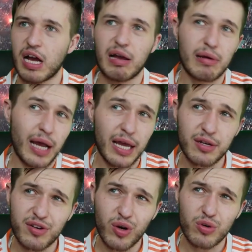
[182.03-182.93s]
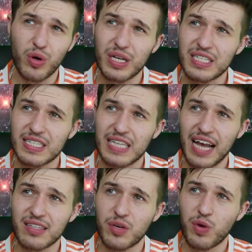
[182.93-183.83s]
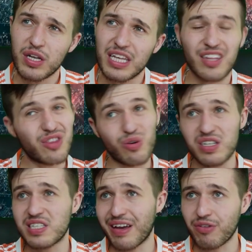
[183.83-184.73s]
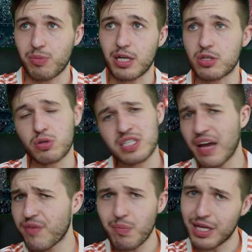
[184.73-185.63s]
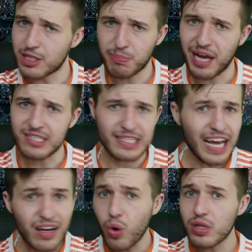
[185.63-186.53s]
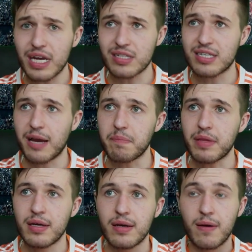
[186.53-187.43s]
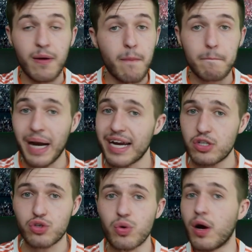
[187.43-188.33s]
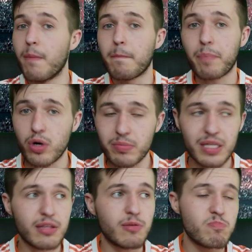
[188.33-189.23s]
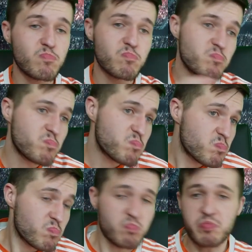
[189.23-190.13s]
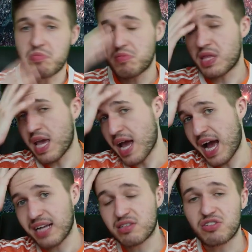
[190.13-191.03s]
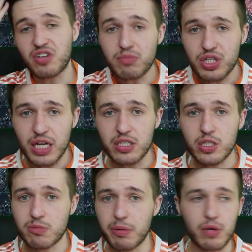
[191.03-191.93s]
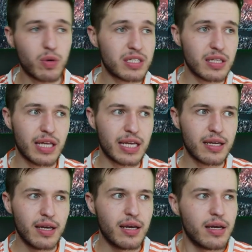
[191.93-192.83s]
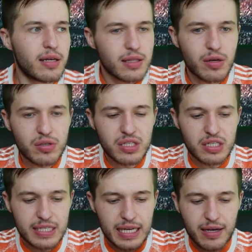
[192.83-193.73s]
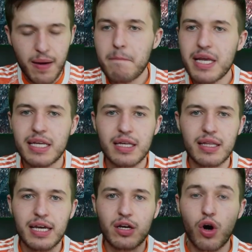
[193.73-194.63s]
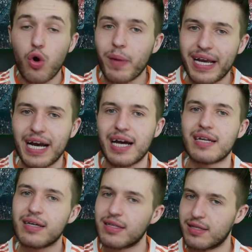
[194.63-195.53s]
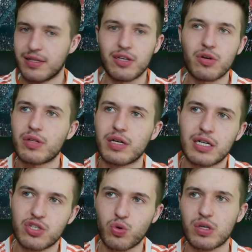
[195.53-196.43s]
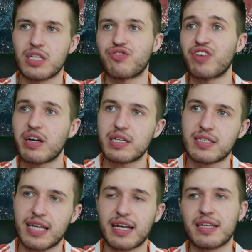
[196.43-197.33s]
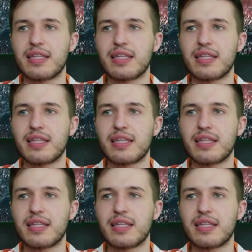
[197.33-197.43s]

I don't know exactly when, in the 37th minute. So 7 minutes passed. Not a whole lot of time. Mind you, Bournemouth, they had some chances, but it wasn't like there was this immediate oh my God, they're going to score this very second.